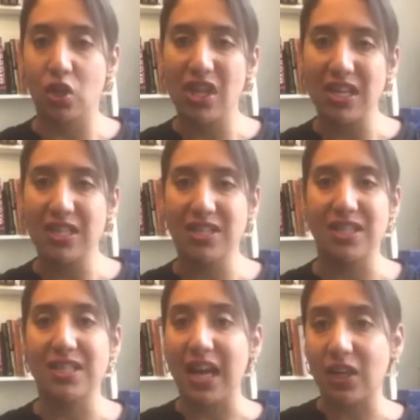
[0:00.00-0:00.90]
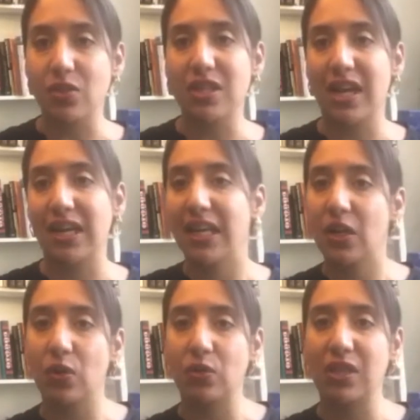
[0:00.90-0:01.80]
So things such as DocuSign,
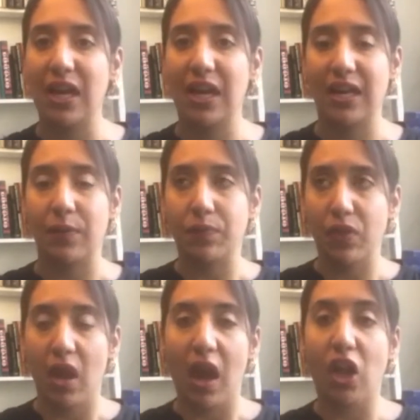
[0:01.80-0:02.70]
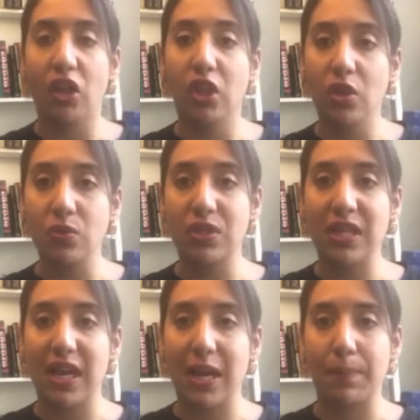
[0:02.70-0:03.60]
EcoSign,
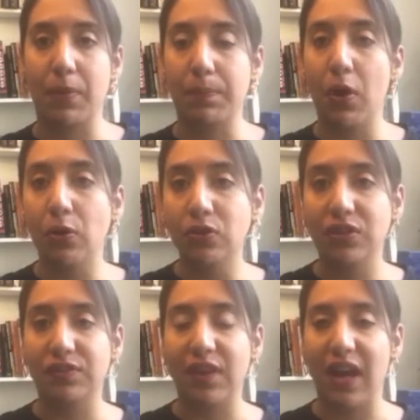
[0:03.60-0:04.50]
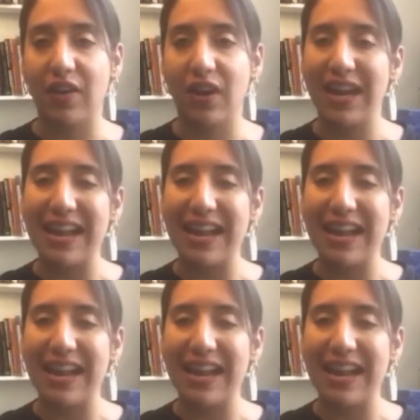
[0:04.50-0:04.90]
HelloSign, Proposify, right?